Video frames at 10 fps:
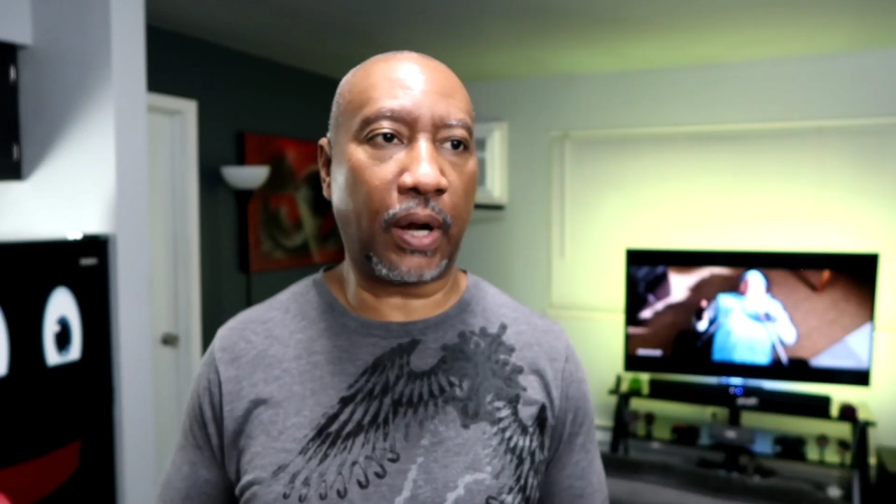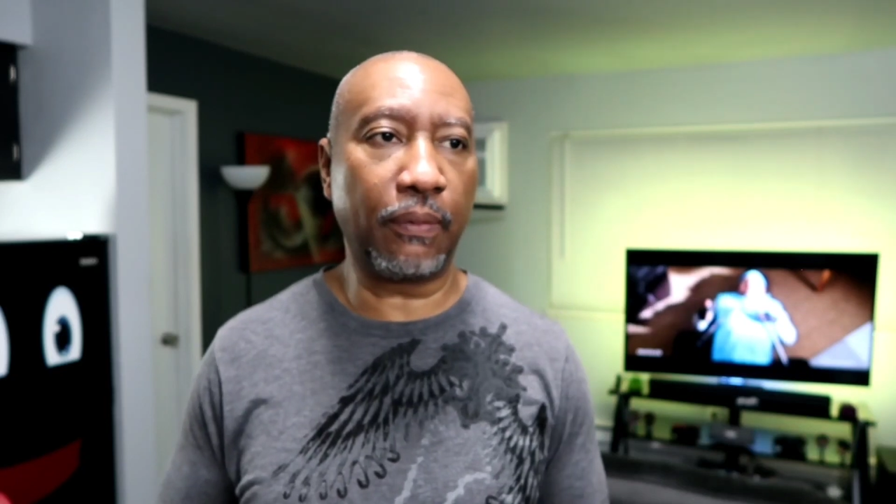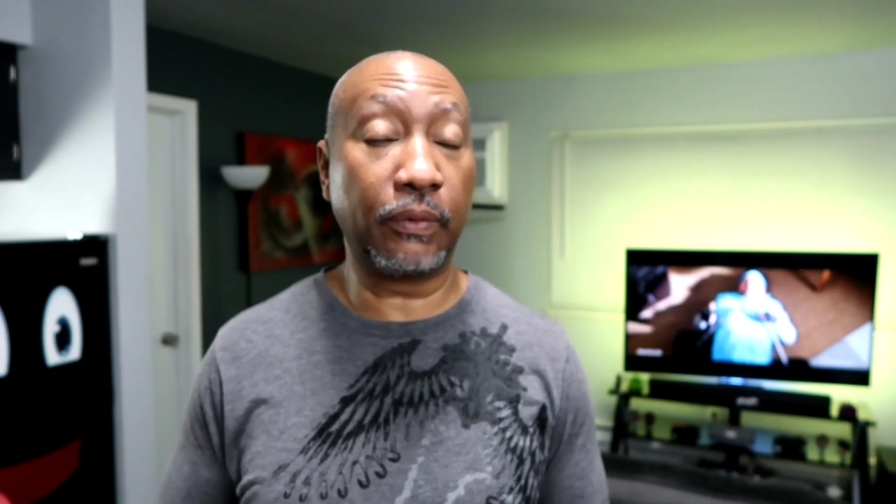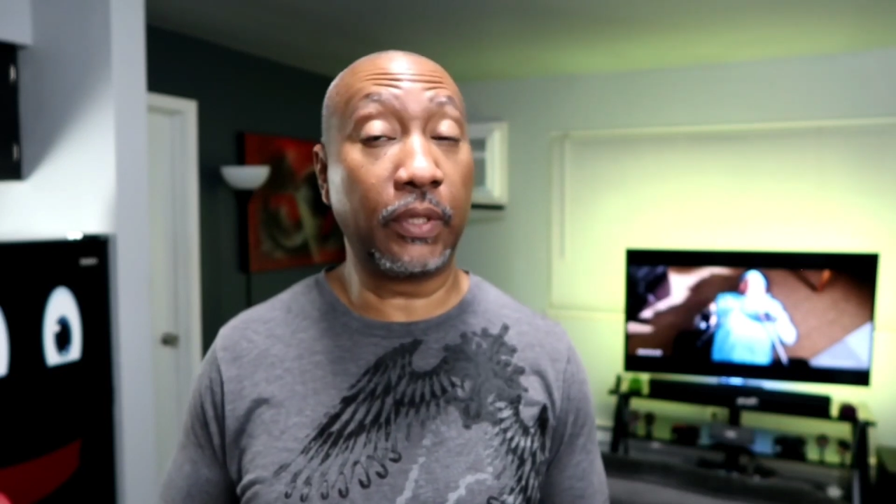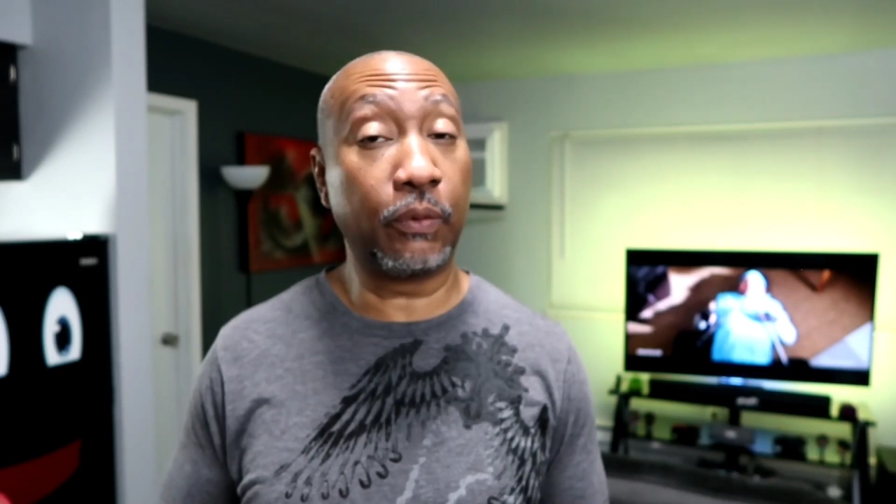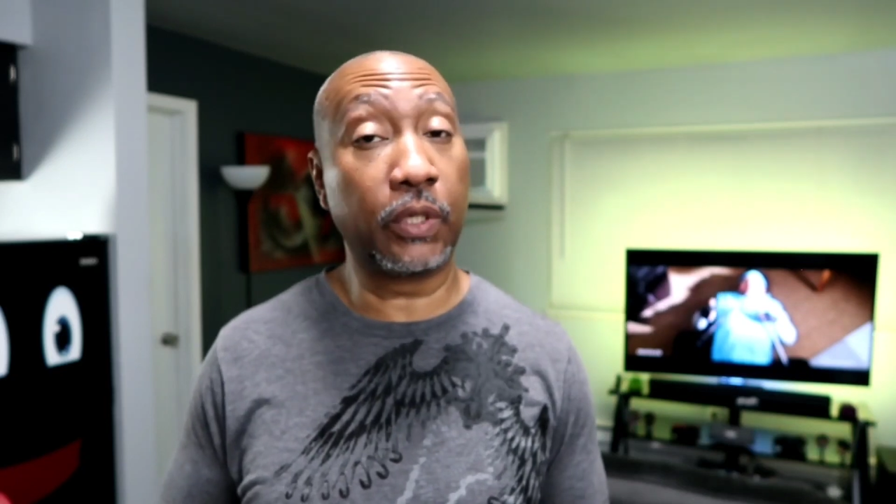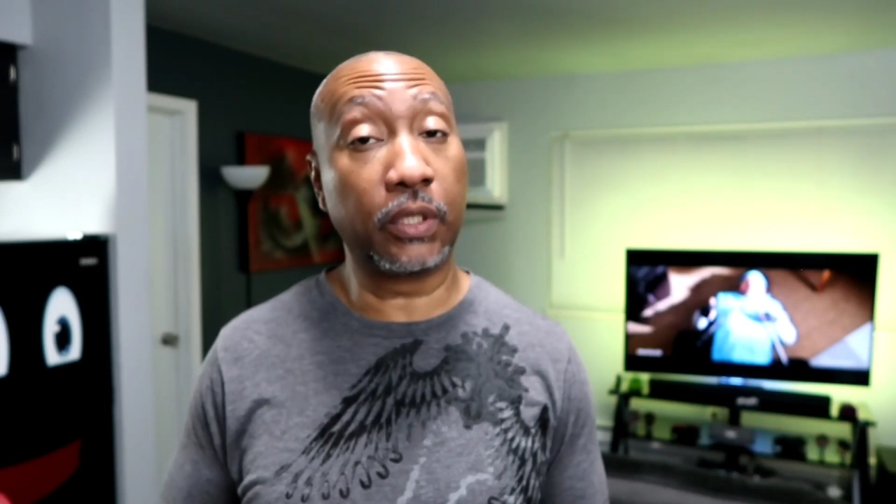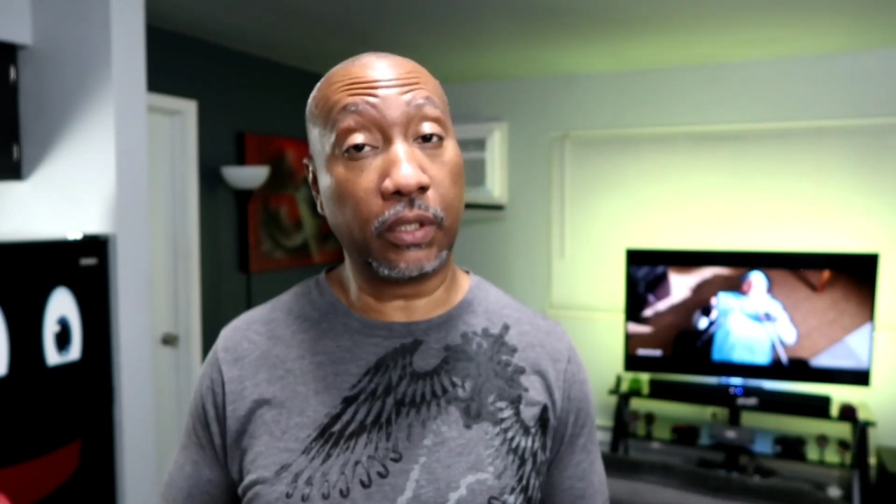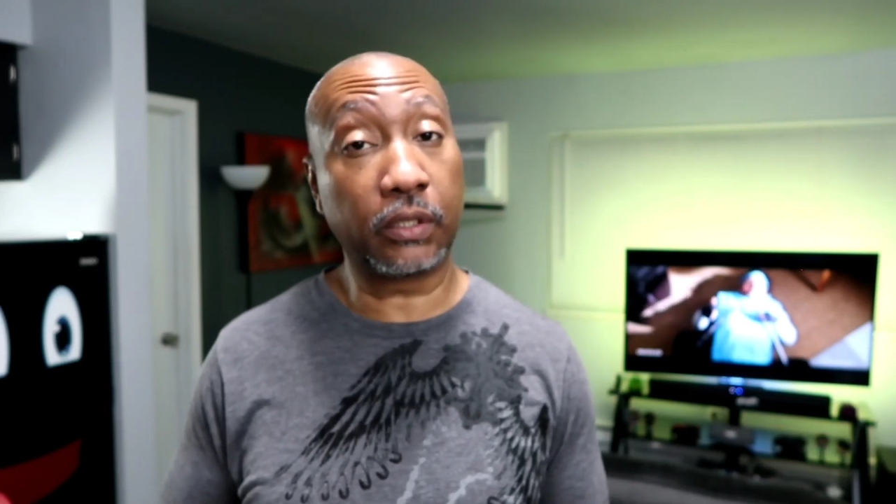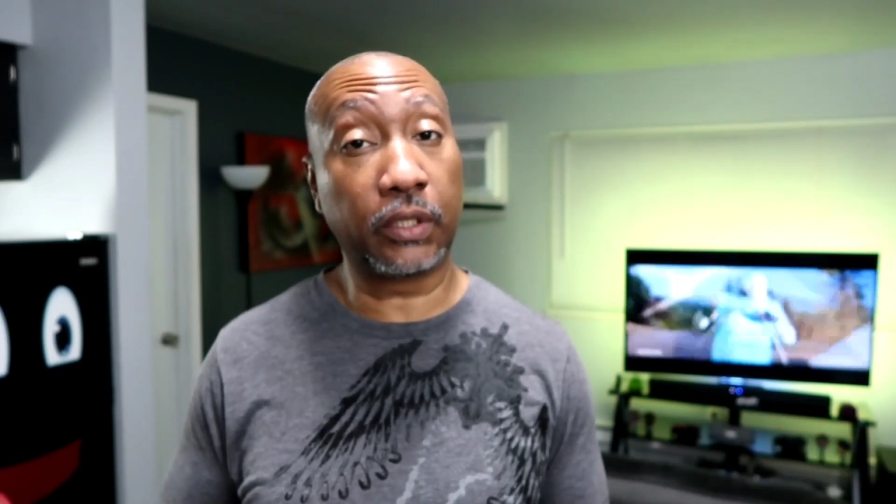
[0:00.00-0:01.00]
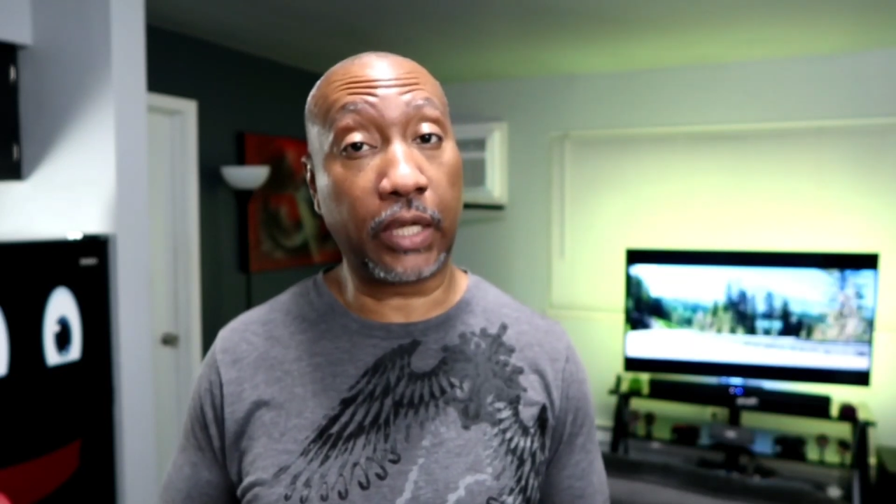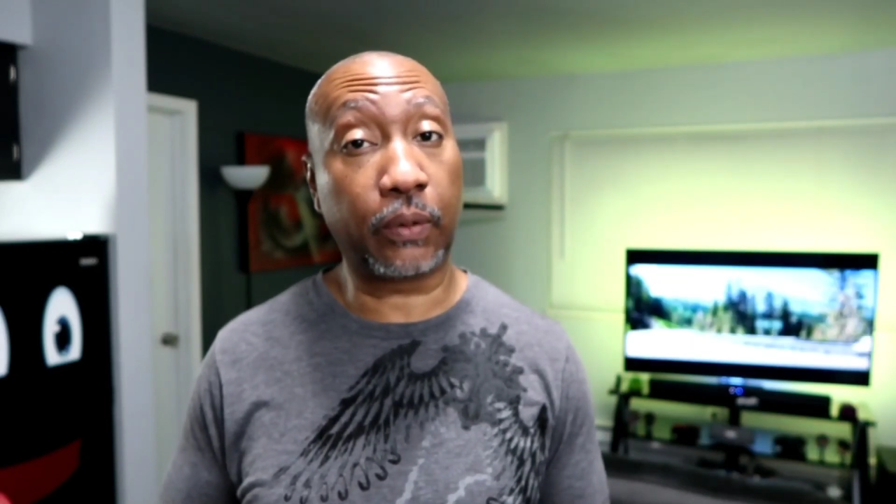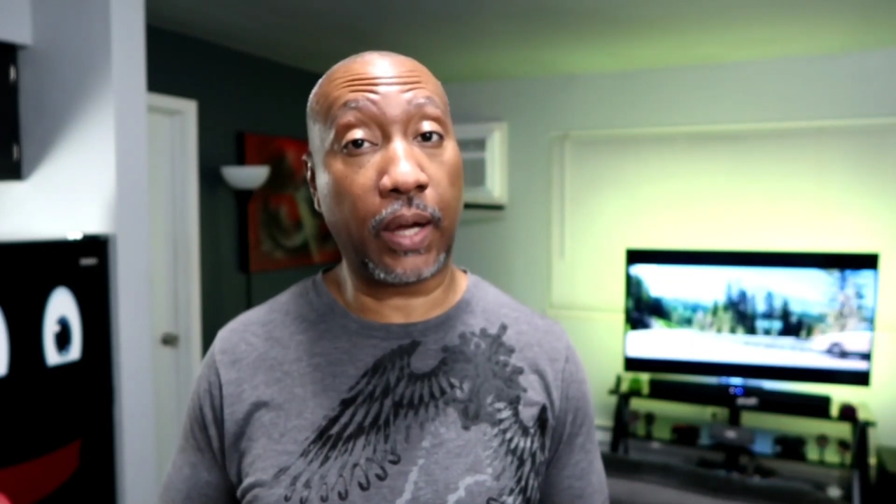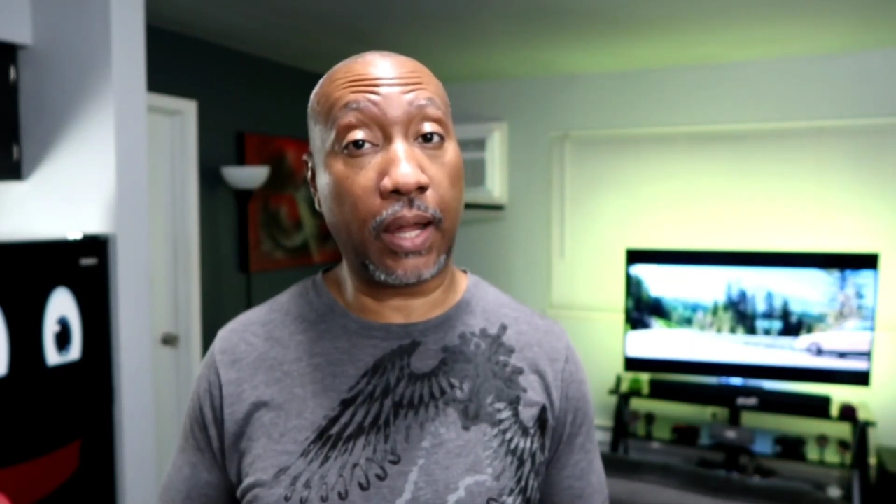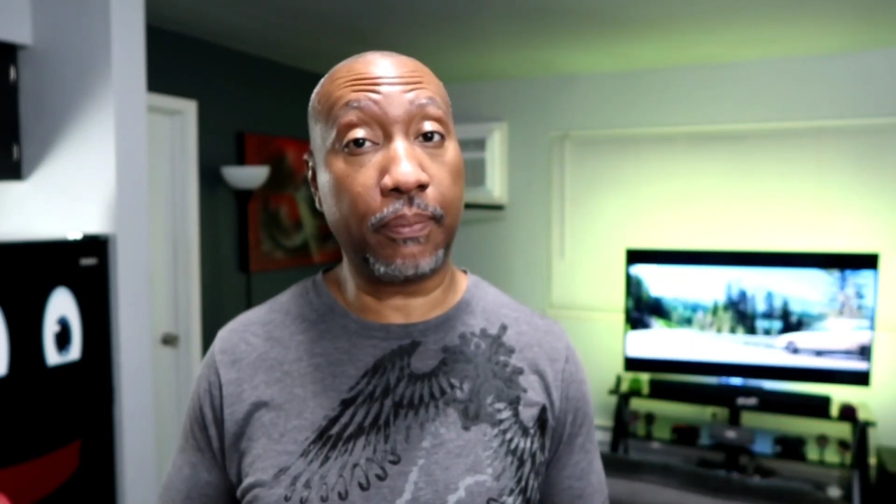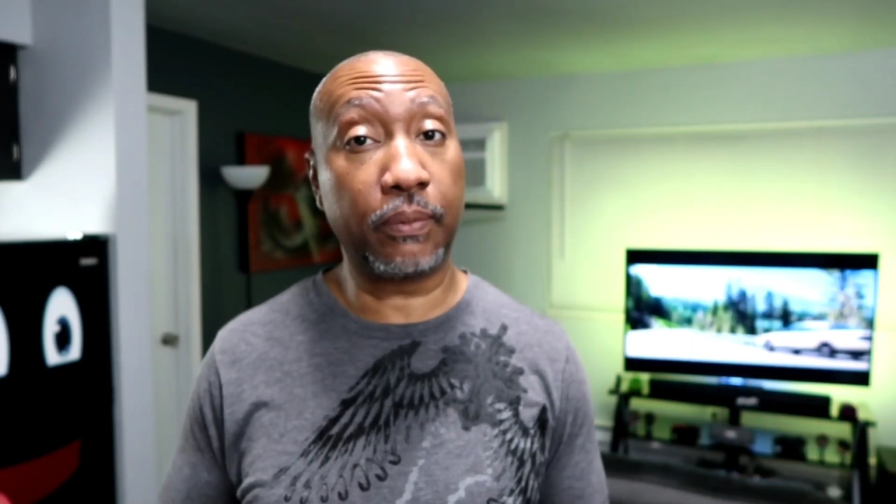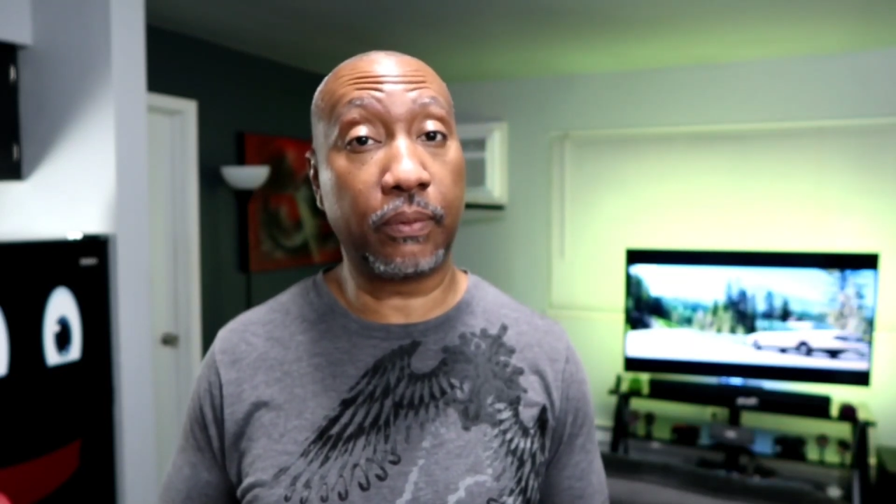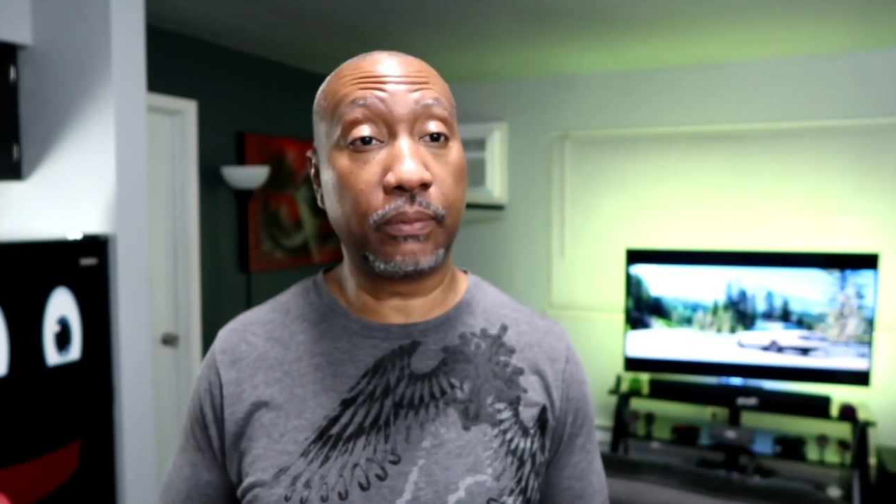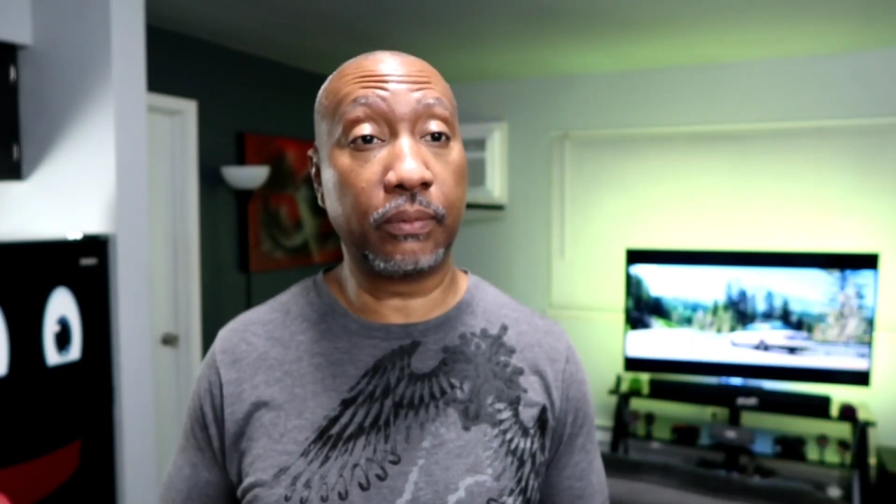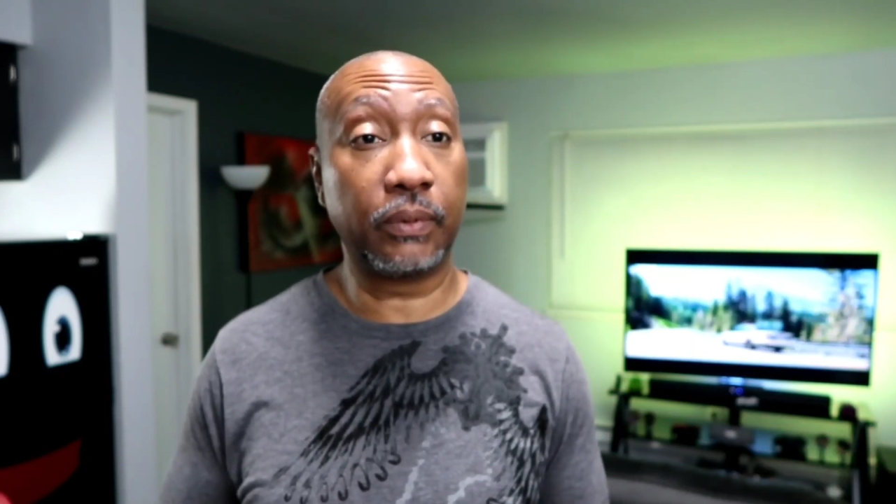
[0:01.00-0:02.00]
probably would have looked like
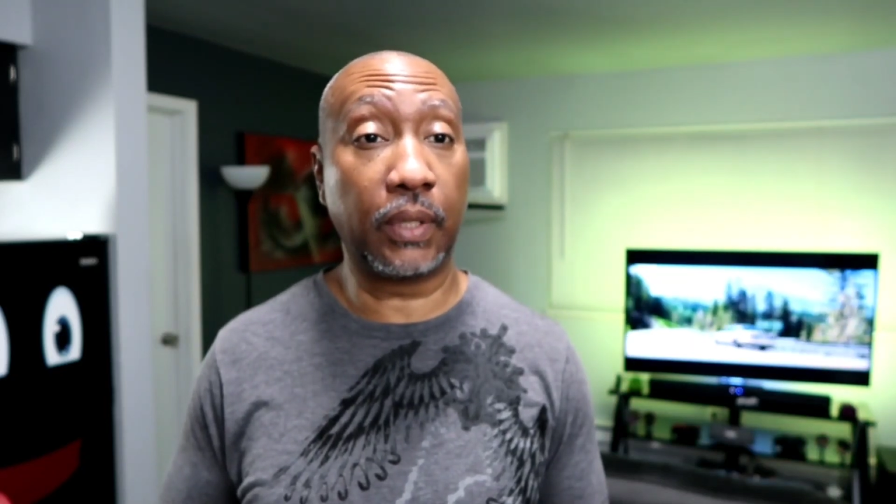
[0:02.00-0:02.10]
crap.